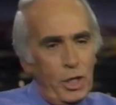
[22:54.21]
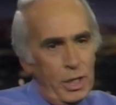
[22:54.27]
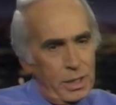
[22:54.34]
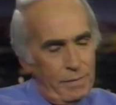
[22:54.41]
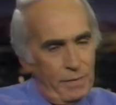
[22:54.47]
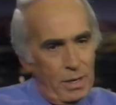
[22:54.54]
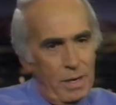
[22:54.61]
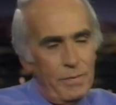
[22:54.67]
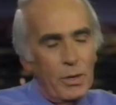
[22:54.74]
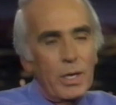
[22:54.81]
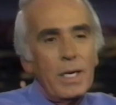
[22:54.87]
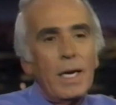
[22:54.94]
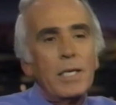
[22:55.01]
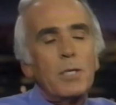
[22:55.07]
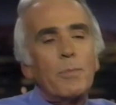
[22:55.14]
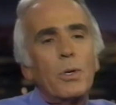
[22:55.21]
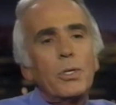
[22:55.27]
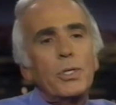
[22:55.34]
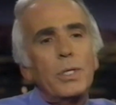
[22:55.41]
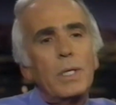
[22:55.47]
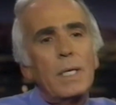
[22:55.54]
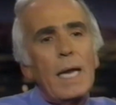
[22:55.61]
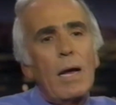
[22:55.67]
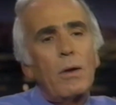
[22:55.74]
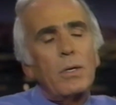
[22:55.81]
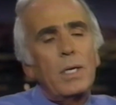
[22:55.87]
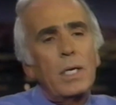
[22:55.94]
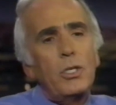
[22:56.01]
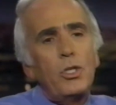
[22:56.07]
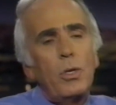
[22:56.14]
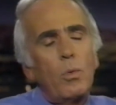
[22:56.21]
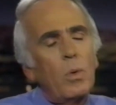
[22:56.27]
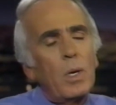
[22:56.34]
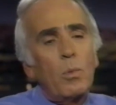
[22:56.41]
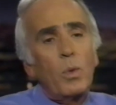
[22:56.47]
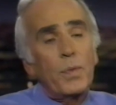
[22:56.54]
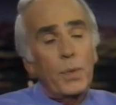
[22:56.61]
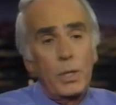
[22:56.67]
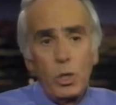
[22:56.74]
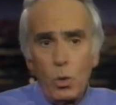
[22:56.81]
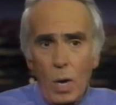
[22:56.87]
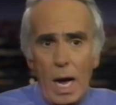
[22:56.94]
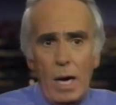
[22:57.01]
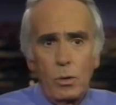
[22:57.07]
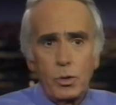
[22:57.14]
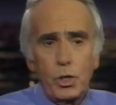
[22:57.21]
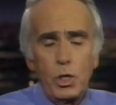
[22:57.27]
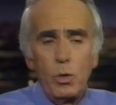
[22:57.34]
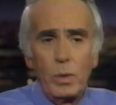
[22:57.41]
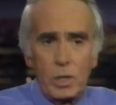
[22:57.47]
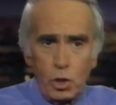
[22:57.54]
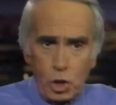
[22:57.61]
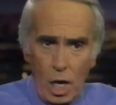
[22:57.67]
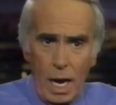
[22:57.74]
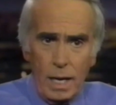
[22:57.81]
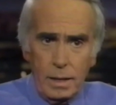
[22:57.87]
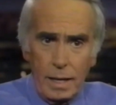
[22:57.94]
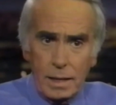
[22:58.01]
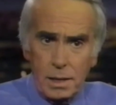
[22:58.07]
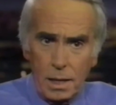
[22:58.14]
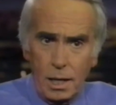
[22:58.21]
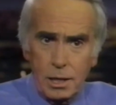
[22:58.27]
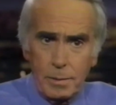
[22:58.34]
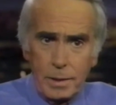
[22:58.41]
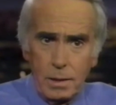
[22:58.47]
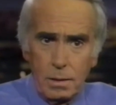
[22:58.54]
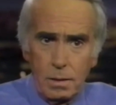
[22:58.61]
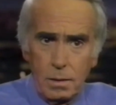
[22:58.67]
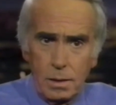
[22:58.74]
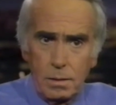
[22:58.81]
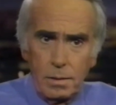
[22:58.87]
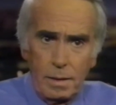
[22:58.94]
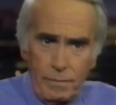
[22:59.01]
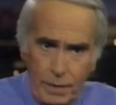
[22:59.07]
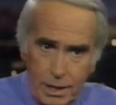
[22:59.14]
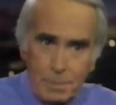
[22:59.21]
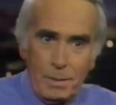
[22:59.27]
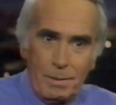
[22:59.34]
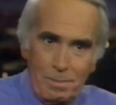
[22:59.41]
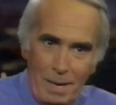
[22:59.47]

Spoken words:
She's a very, very nice person. Mm-hmm. Now, with the new house, you and John, that's the husband? The investment